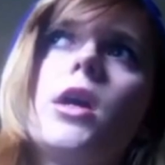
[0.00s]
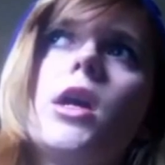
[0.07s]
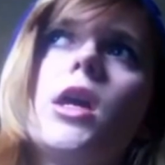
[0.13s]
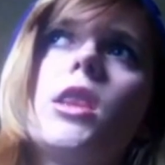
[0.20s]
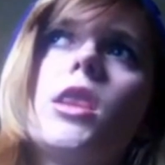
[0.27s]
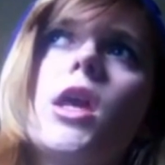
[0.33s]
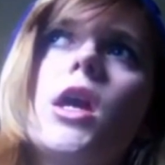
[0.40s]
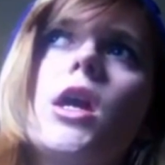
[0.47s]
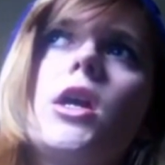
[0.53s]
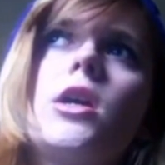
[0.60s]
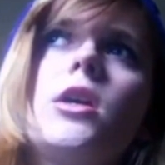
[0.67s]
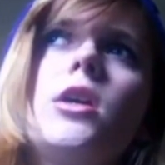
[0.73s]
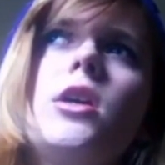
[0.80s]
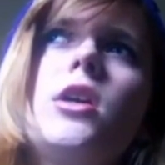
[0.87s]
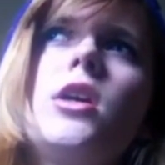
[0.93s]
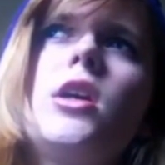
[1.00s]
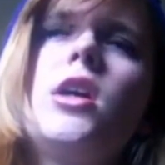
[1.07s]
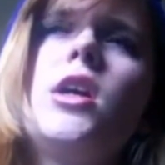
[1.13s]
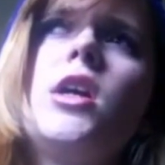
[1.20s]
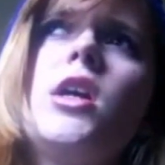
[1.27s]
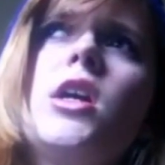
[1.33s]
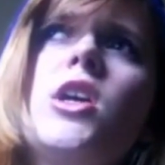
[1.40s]
and that
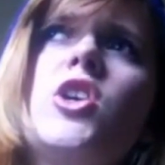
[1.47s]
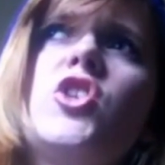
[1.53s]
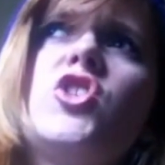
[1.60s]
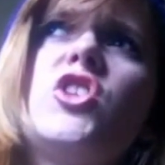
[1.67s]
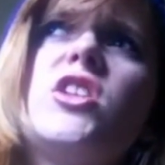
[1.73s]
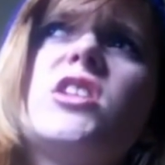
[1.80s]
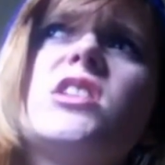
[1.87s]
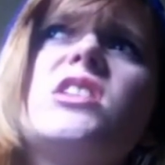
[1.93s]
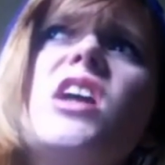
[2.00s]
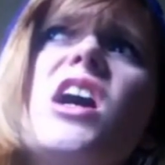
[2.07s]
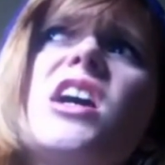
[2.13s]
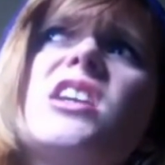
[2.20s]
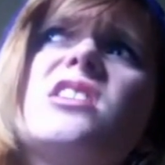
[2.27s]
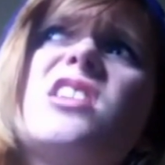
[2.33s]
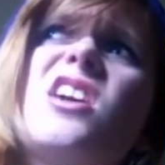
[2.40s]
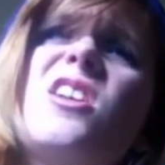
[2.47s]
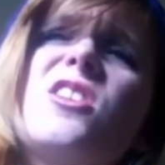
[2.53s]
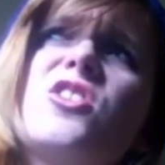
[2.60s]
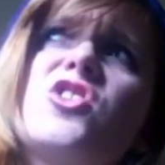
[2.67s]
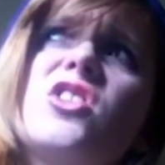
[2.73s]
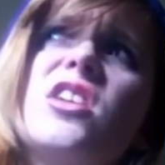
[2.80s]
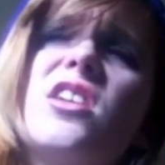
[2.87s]
she is not
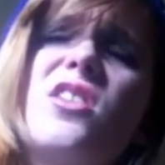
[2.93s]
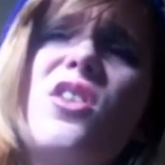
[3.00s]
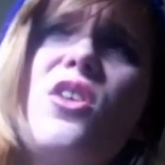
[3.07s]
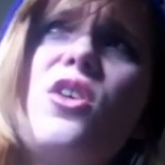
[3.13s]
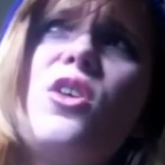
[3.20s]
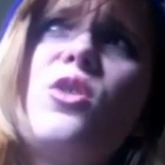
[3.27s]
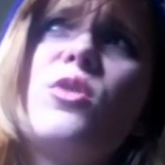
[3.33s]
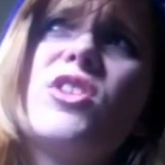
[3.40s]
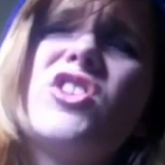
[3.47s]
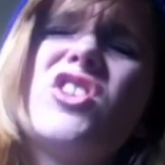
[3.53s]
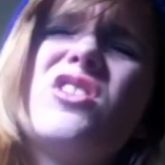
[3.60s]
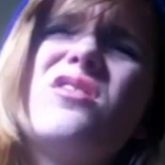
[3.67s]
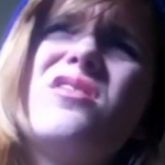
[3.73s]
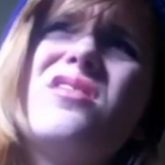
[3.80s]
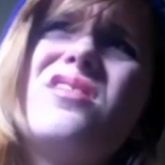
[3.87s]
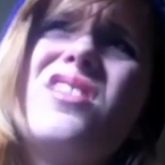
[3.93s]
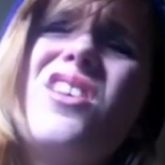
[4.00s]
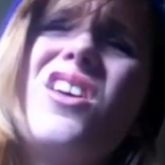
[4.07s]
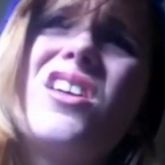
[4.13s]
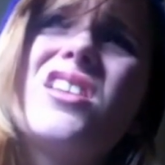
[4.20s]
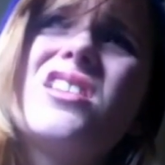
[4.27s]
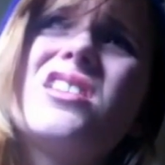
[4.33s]
intelligent at all, which
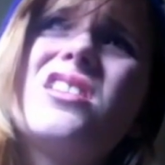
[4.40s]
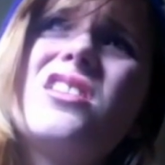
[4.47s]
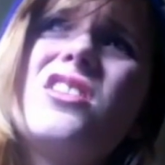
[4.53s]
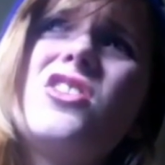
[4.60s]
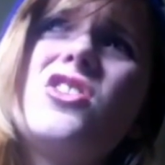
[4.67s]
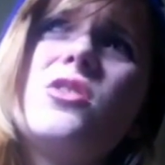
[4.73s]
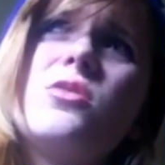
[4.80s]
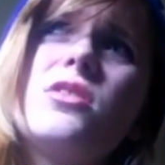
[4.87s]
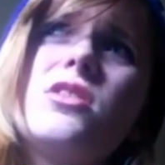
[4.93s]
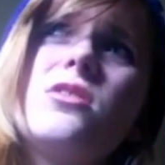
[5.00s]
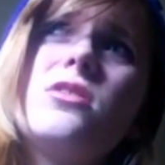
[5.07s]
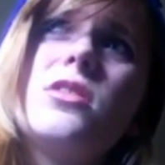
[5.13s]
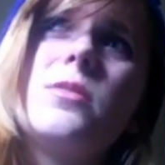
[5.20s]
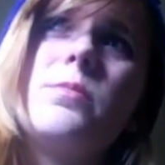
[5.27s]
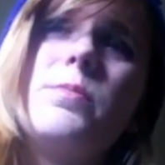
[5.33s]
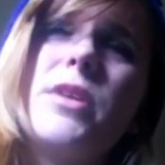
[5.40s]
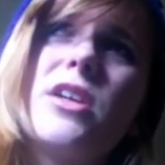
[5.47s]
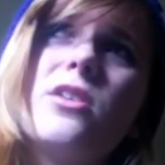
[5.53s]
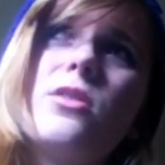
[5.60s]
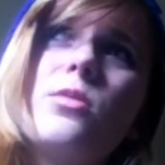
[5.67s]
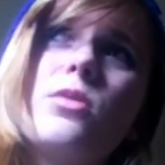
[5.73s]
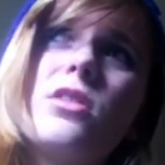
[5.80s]
honestly, she was using
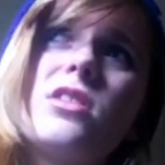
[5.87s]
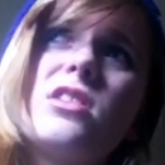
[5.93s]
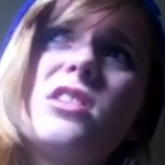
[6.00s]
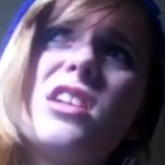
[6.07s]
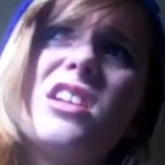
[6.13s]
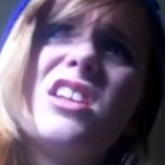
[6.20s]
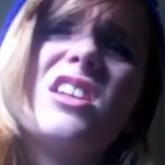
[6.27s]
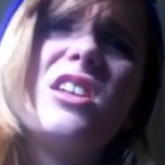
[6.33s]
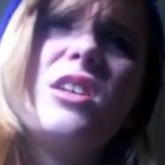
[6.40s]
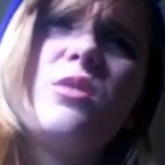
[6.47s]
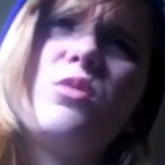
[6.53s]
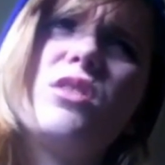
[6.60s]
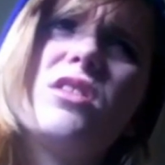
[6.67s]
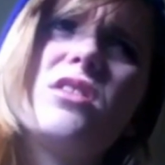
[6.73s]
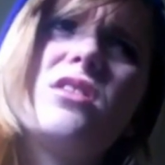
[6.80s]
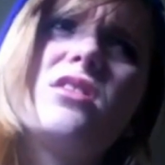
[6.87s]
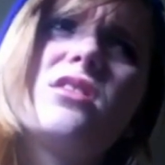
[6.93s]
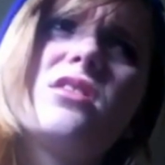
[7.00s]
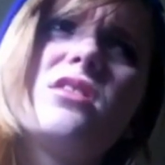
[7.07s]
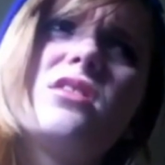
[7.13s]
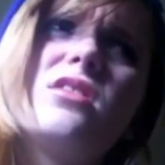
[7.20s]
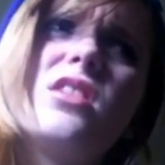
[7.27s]
bigger words than he
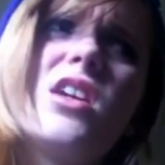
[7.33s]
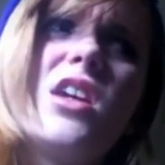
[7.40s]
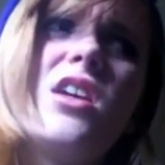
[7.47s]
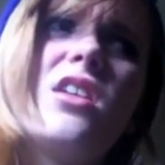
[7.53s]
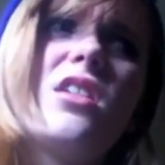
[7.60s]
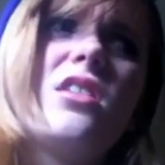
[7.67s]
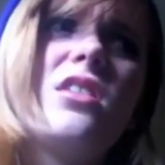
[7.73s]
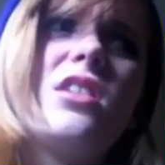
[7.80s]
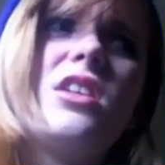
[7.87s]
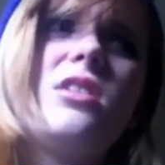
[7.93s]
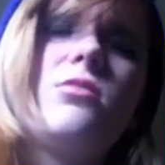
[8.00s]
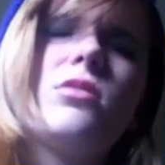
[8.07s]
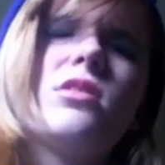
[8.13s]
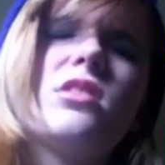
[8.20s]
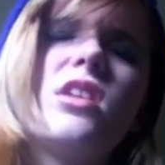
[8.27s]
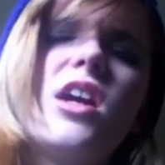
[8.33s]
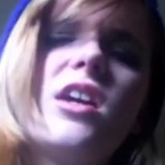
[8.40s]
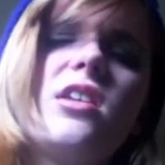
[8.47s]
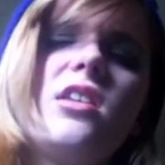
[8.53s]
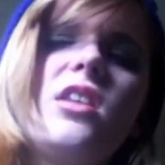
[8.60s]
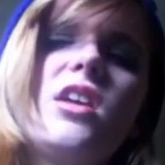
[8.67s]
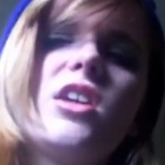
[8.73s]
was. And he was
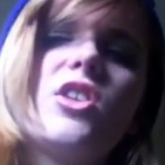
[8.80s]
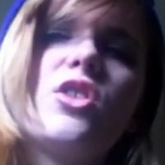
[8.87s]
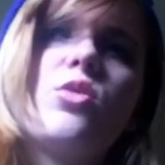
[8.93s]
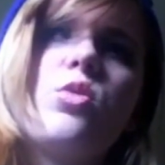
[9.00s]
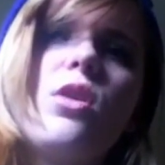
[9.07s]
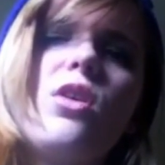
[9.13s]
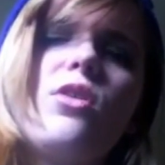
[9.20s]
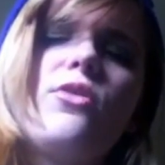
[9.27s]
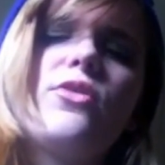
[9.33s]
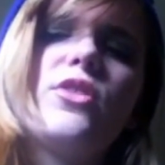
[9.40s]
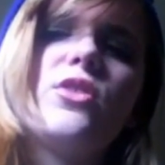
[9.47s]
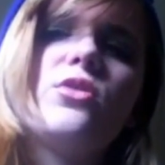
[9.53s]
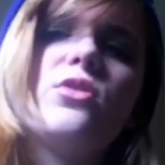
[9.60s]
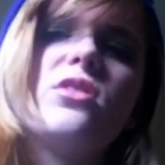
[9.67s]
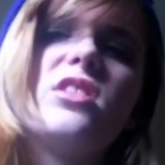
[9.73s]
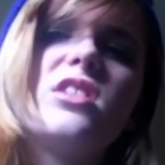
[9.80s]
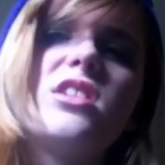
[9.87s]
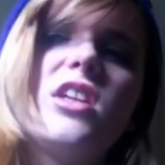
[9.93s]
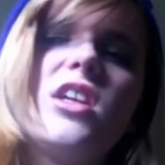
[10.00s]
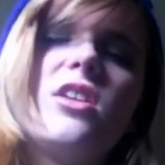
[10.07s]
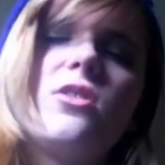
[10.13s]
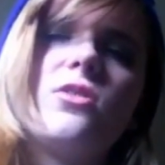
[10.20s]
acting like a 12-year-old
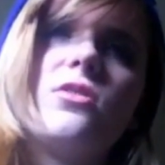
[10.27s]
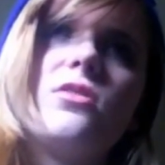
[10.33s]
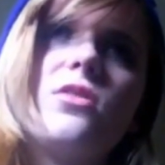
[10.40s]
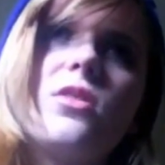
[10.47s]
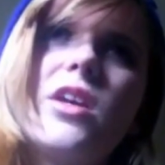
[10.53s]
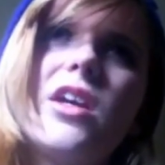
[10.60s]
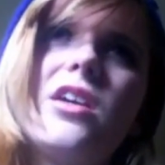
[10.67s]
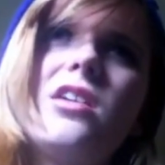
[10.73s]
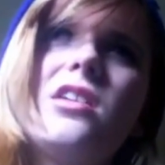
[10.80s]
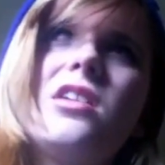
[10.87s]
scene girl, okay?